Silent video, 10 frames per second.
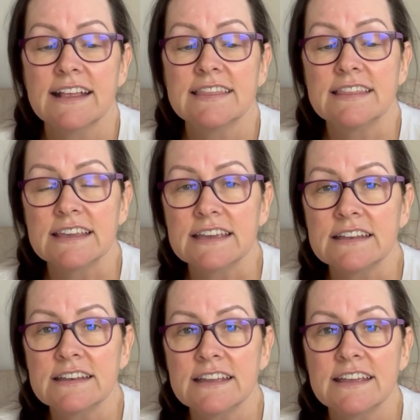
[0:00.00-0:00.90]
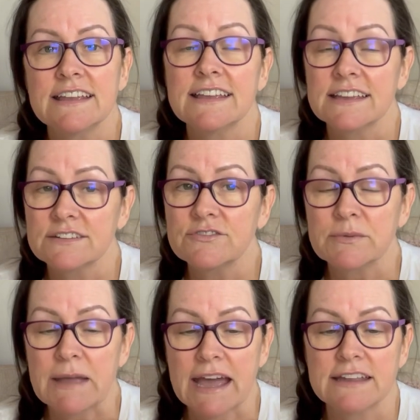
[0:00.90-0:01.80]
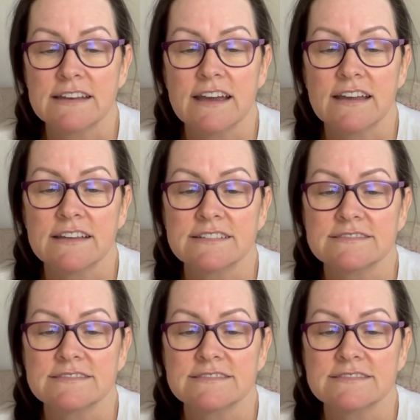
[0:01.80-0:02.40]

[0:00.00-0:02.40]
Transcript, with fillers: then hid from Adonai.